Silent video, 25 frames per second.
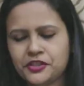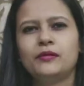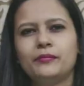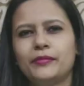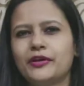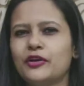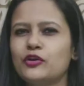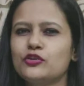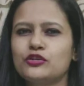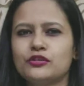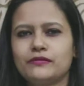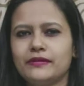
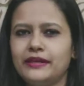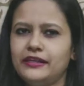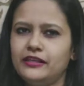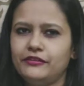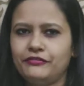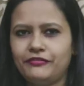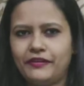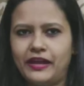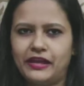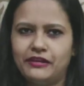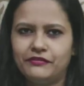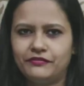because
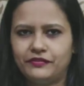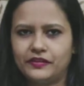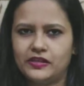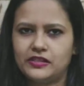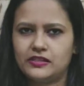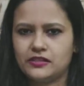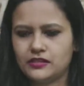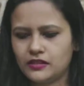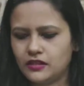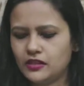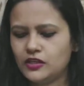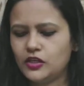25
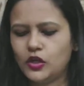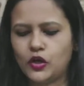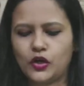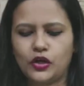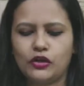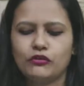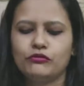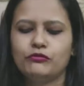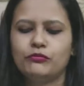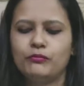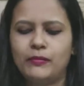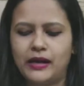is a lot
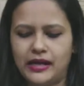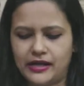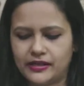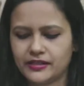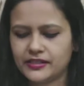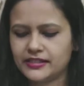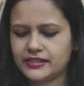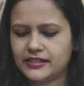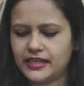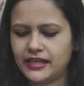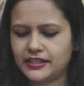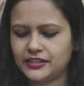of
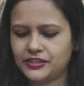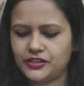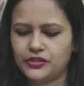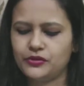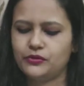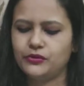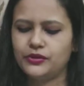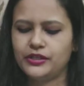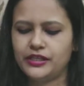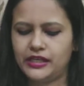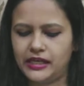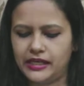marks that
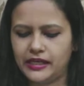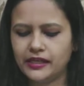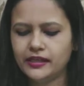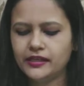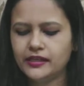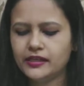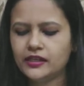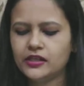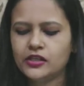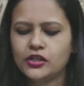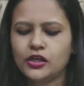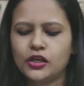you need.